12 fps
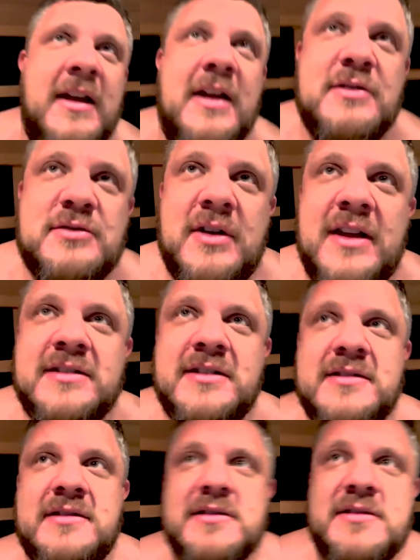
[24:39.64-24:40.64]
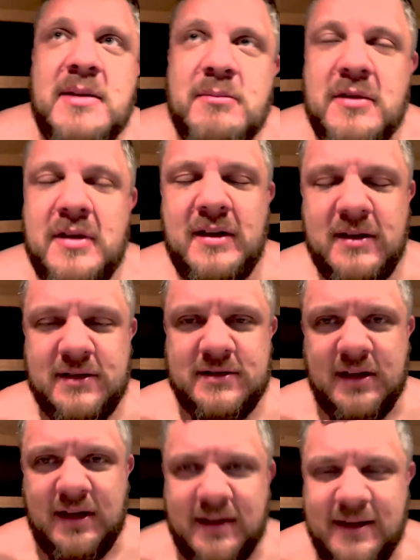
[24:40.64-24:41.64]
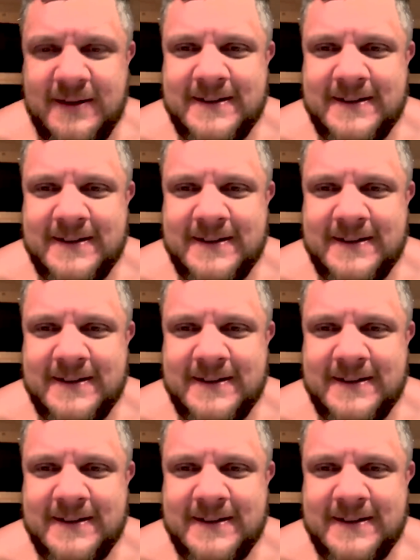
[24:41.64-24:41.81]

Stress isn't something that's like